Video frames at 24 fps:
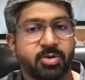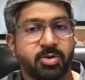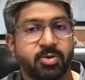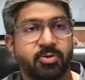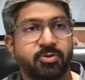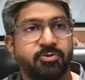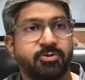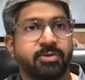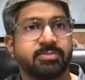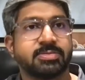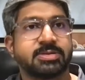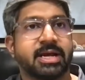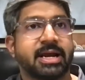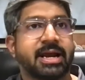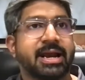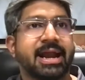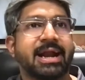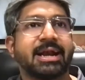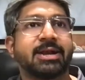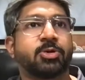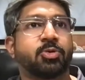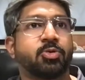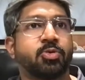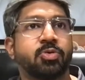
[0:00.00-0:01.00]
to do from say
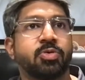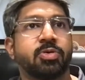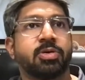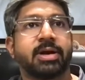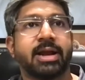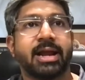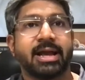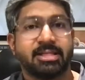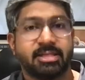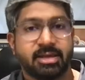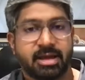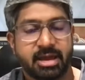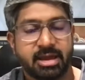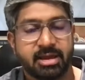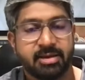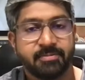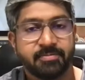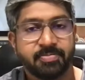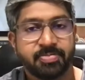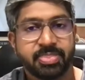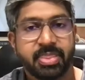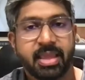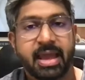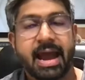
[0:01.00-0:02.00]
day 2, day 3,
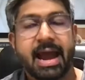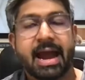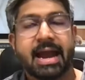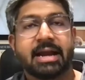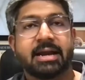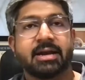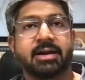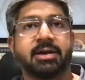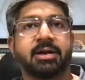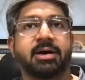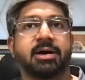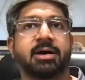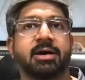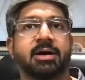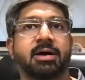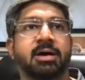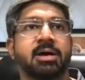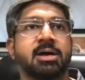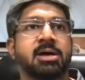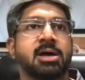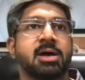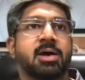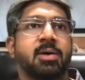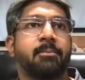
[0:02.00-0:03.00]
and
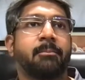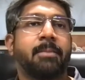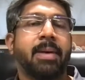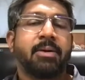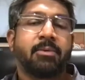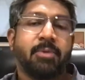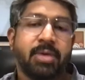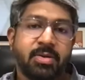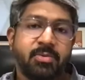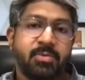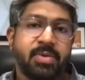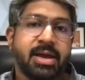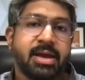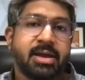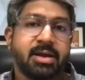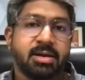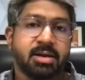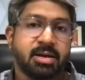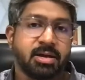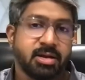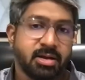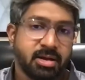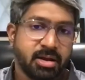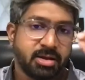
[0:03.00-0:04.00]
by 1 week
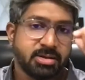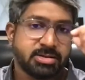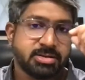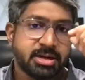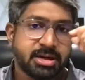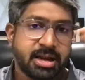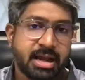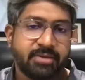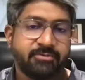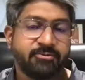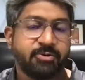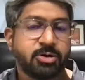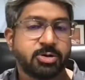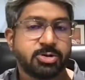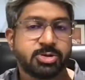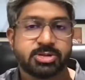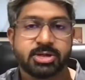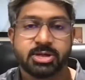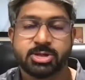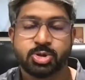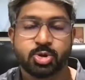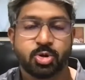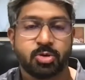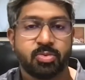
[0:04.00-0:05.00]
is the time for your
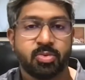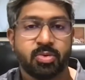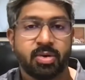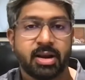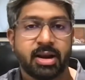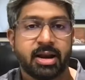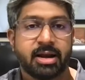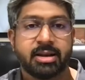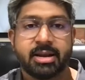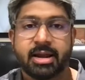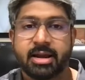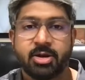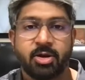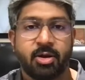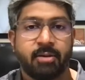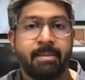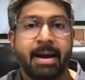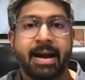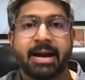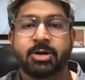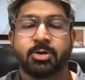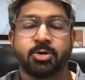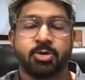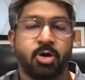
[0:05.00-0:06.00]
stitch removal, and then you're
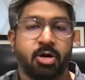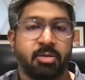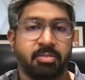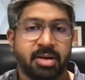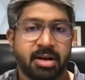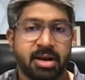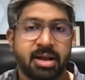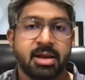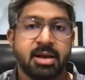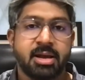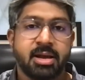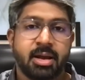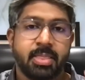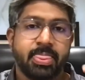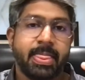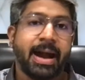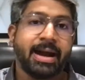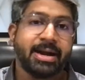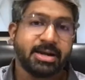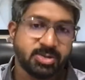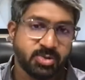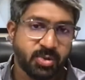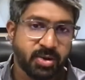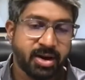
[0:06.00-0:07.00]
back to normal.
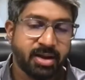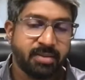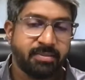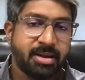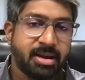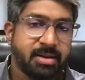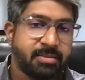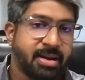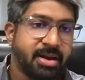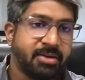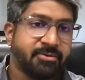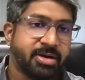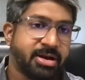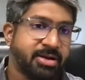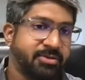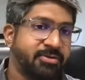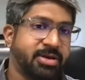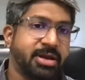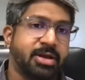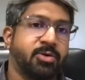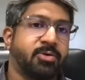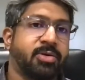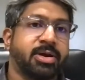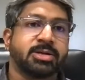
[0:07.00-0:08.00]
That is what I mean by 1
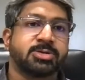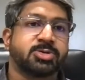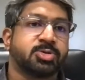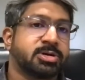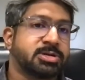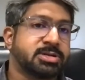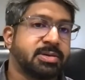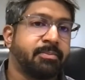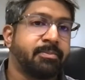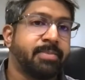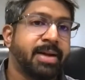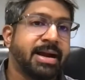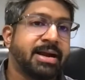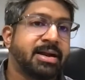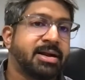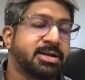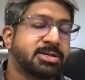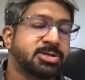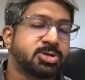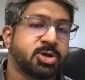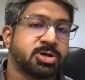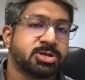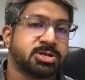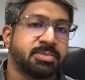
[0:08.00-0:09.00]
week. Okay, it's not some bed
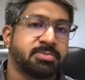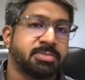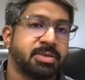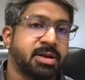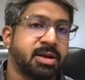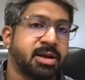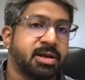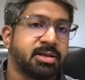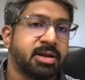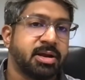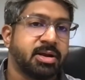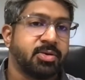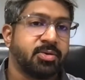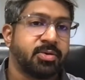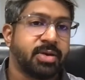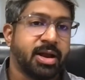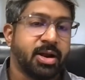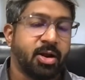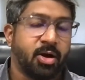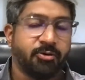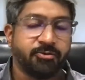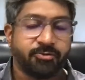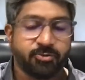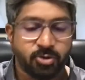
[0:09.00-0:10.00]
rest or something like that. You
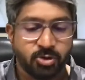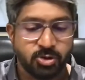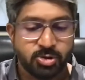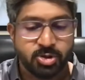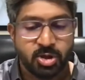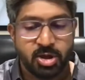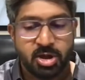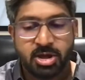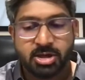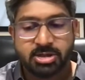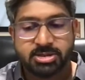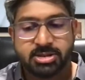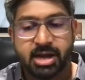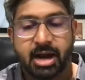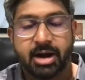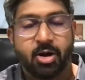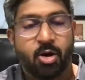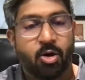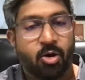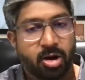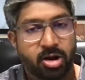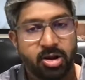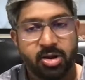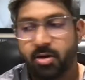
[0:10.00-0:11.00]
can of course start
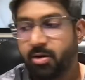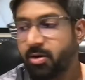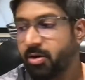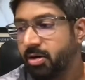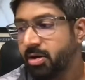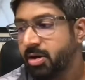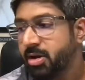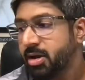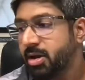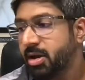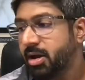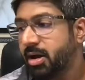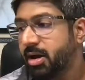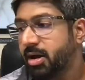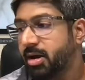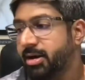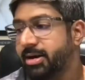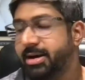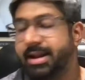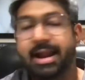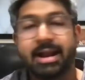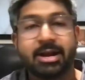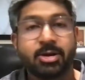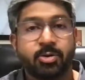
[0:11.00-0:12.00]
all your
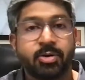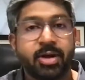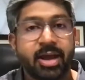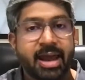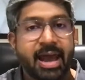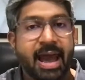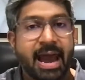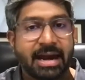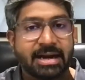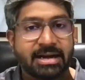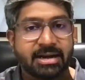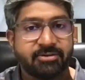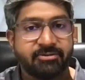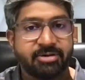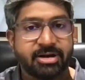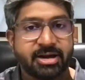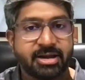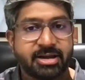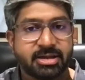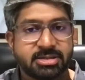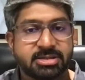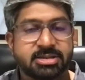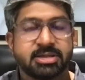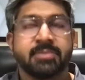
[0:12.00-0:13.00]
day-to-day
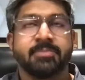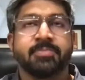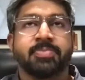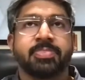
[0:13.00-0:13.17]
activities